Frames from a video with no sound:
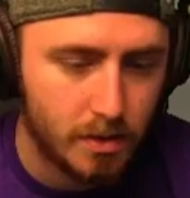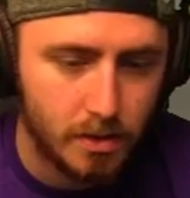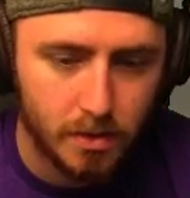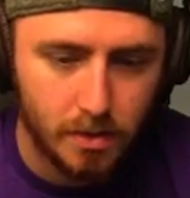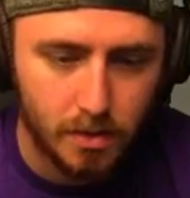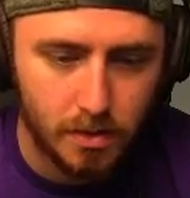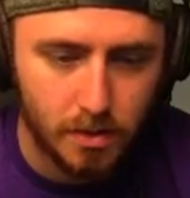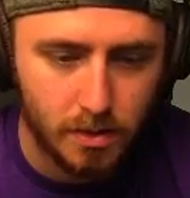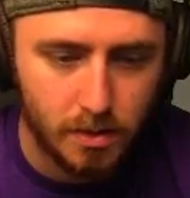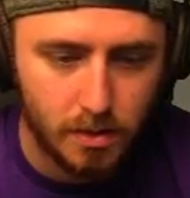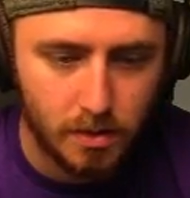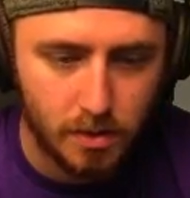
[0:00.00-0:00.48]

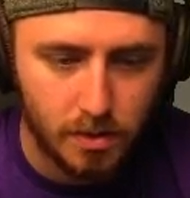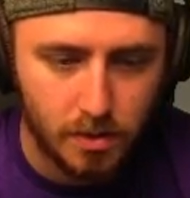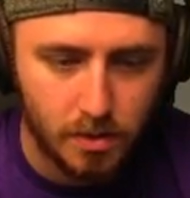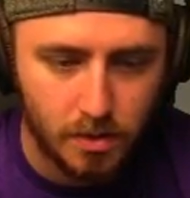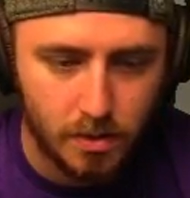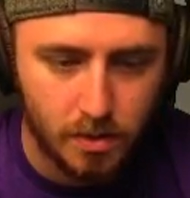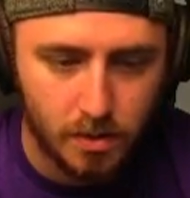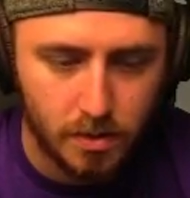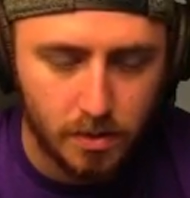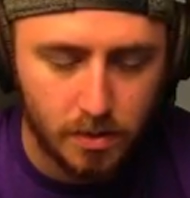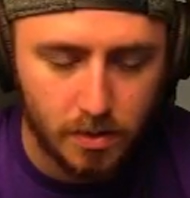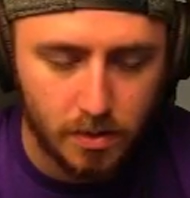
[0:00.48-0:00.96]

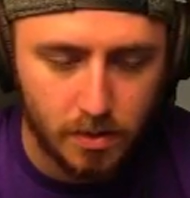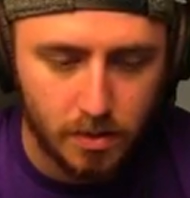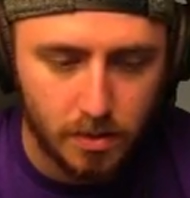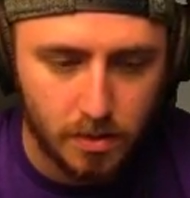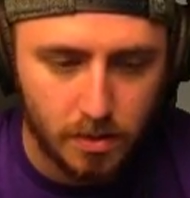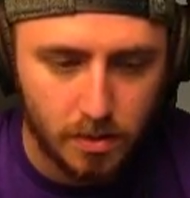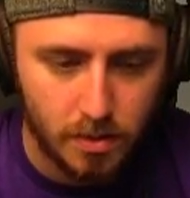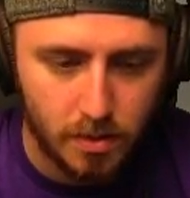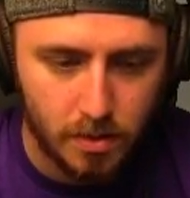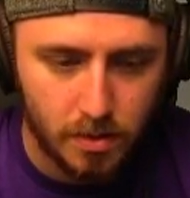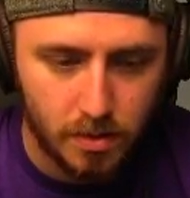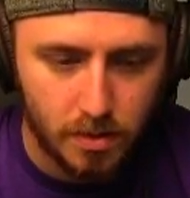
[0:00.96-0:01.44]

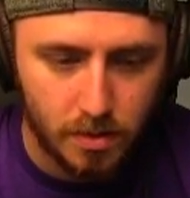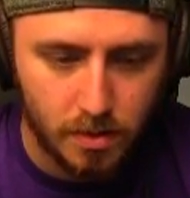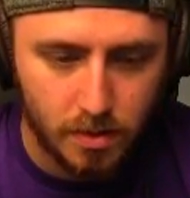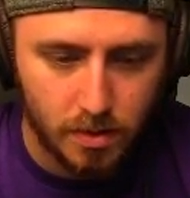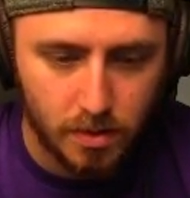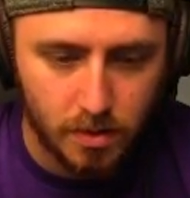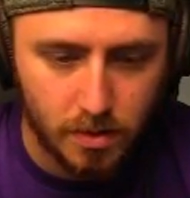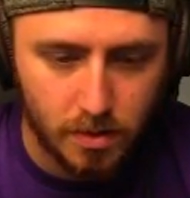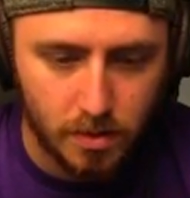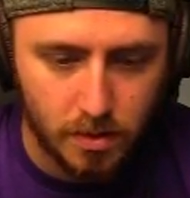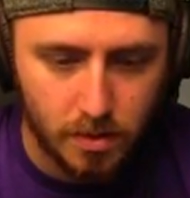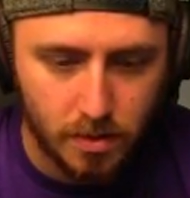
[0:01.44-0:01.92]

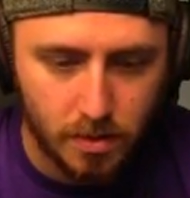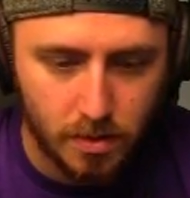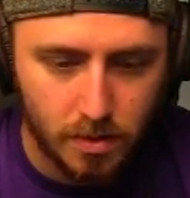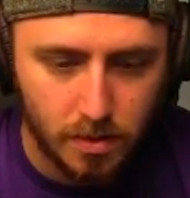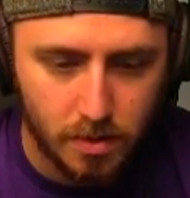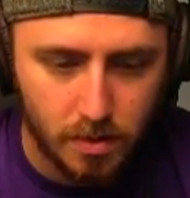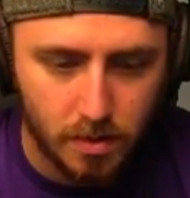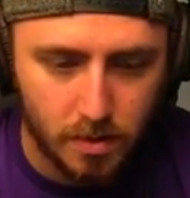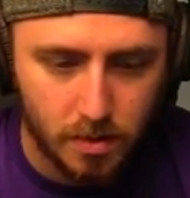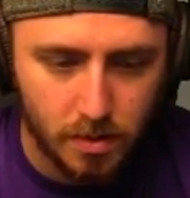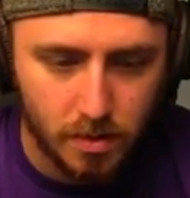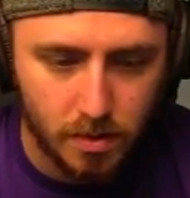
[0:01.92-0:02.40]

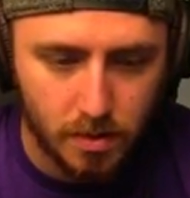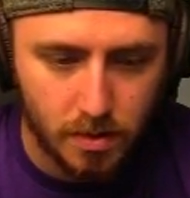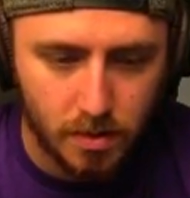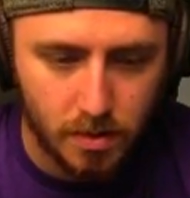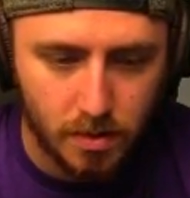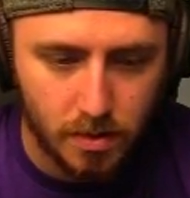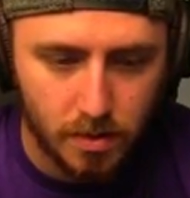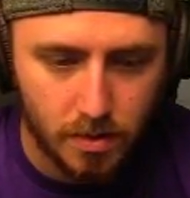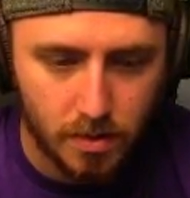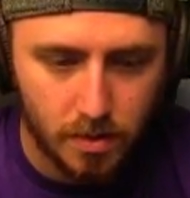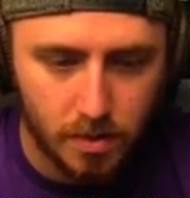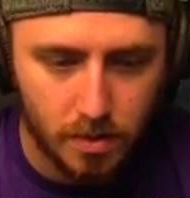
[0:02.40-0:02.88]

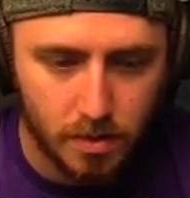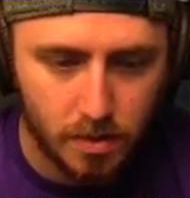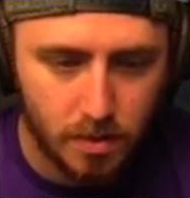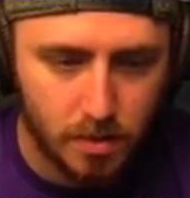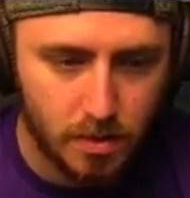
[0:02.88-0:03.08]
Nobody speaks.